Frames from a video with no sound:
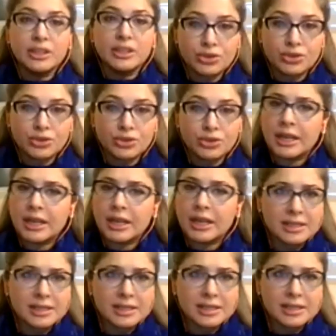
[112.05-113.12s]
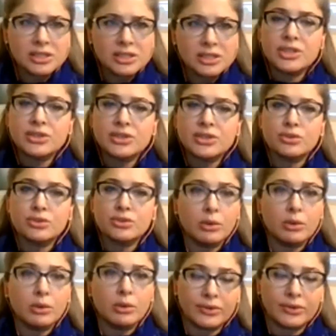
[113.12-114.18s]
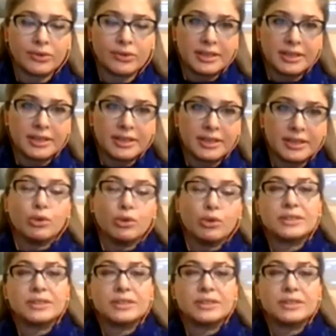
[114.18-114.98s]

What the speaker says: And it's a traditional issue always for our exporters.